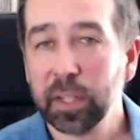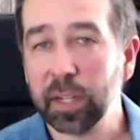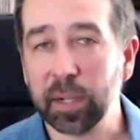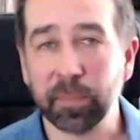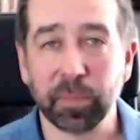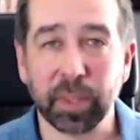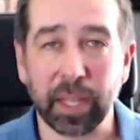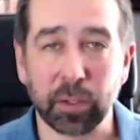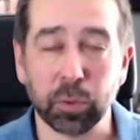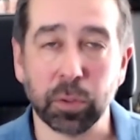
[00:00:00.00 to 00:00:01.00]

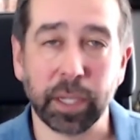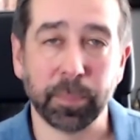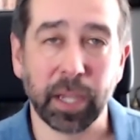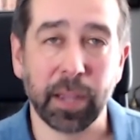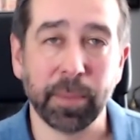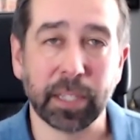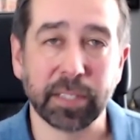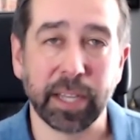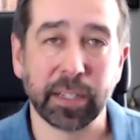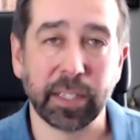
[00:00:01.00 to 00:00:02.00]
That Google API makes
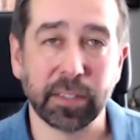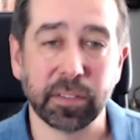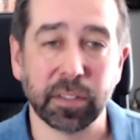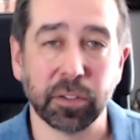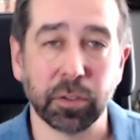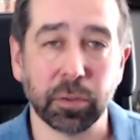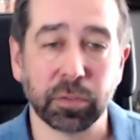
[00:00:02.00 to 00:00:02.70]
that easy to do.